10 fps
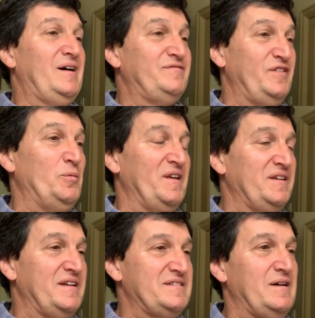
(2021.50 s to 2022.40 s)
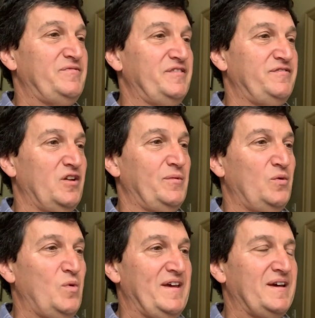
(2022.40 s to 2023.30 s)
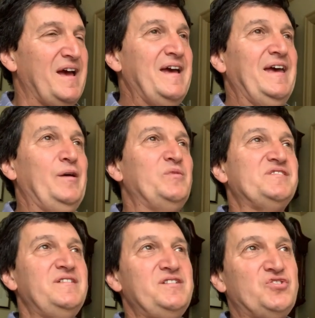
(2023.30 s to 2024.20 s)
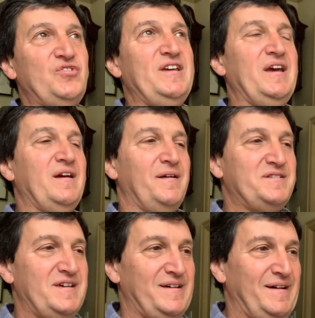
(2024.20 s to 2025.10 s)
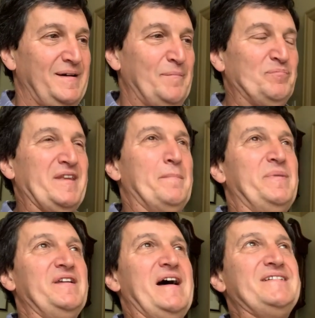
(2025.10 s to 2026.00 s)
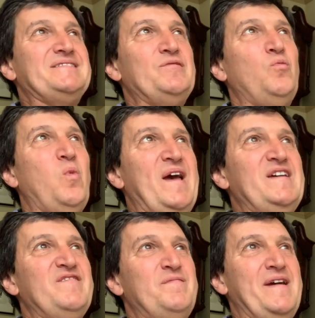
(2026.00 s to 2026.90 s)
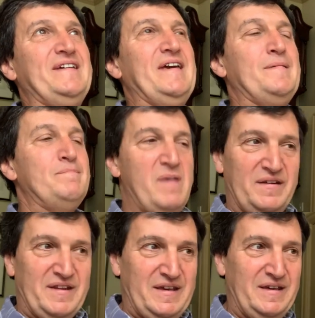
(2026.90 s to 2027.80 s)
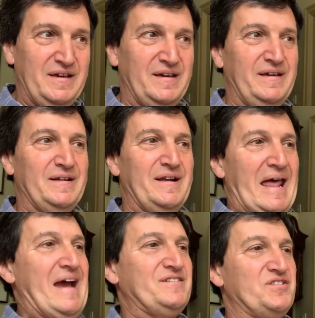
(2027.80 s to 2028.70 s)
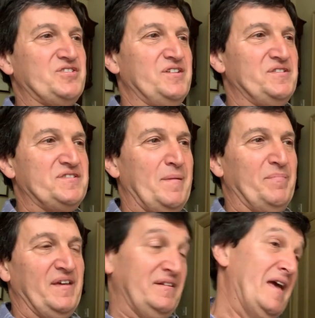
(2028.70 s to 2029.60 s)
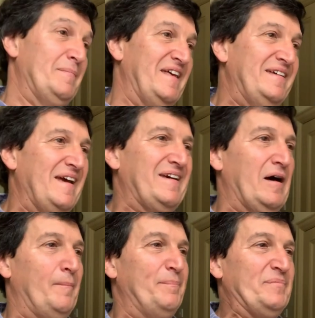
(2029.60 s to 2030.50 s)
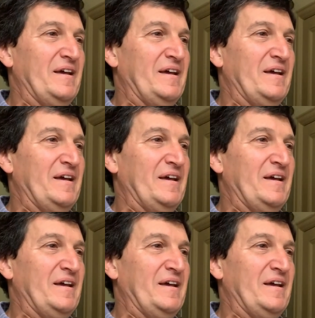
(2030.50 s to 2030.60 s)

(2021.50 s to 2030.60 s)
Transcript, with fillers: film it and get it up for the following week. It was an intriguing idea, but as a way of making money, it lacked a certain something, namely income.